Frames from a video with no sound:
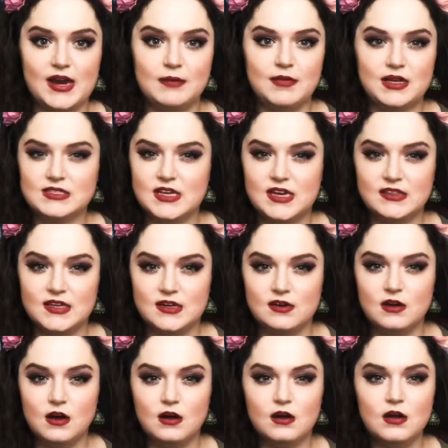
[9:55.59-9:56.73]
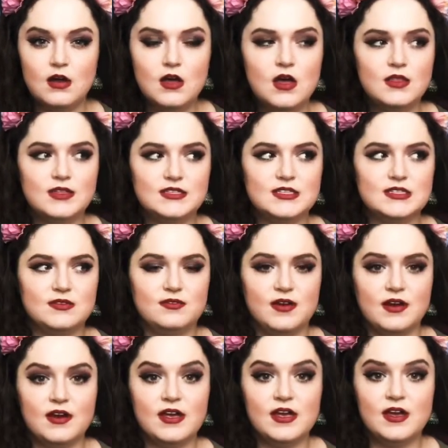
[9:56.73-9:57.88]
I'm not saying that at all. This is a
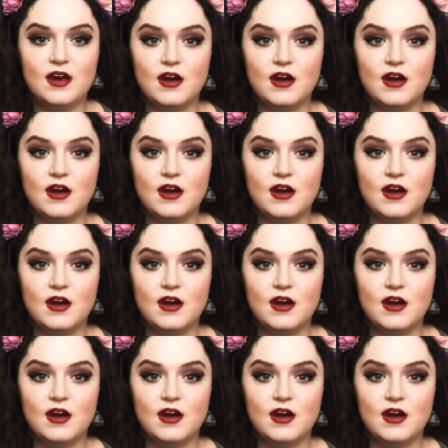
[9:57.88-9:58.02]
very